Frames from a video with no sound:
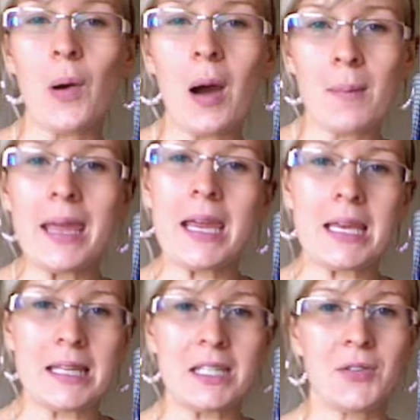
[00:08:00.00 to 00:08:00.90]
are
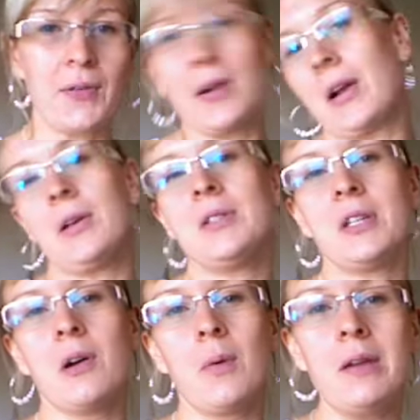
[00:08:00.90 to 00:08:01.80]
making this for a
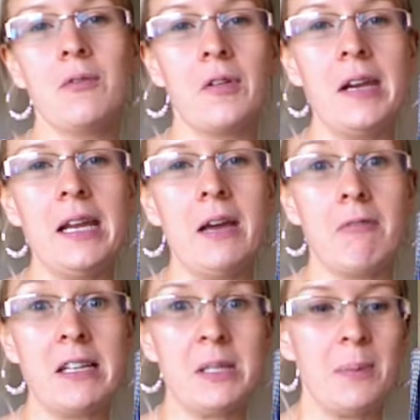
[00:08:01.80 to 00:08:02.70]
gluten or wheat-free
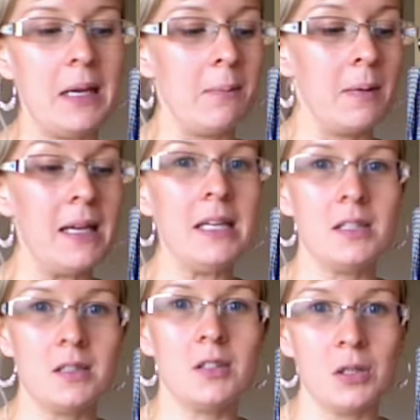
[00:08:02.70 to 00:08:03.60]
recipe,
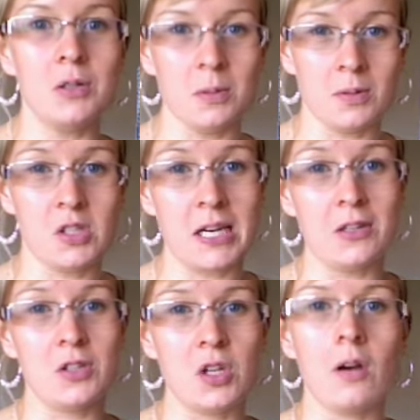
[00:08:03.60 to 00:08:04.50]
please do double check
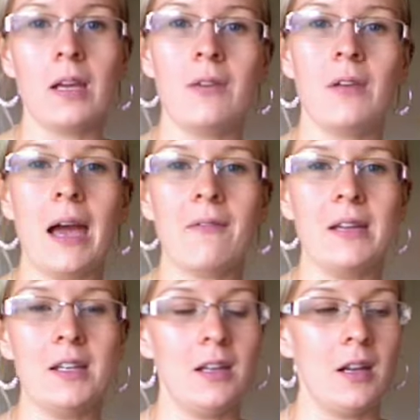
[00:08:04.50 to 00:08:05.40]
your stock if you're
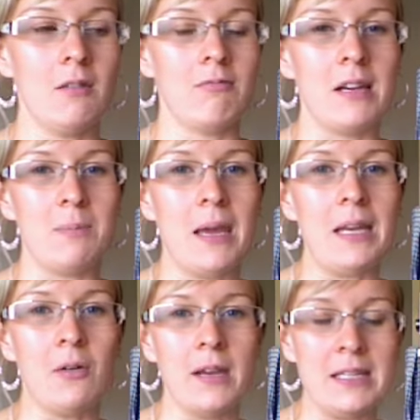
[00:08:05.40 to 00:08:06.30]
having, you know,
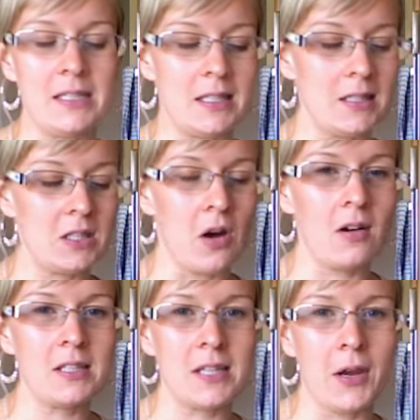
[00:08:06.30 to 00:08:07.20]
ready-made or instant
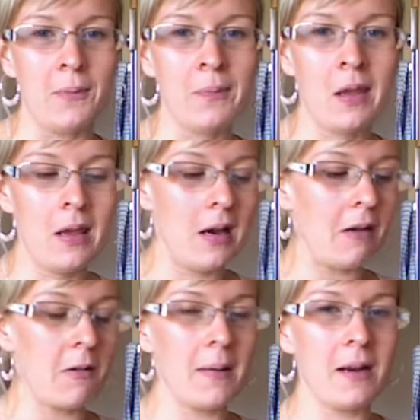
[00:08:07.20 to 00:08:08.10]
stock. So
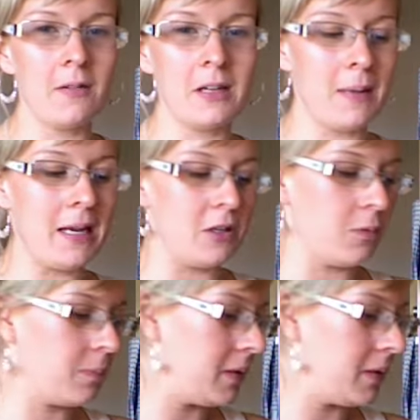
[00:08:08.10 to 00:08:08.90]
I've got mine already made up.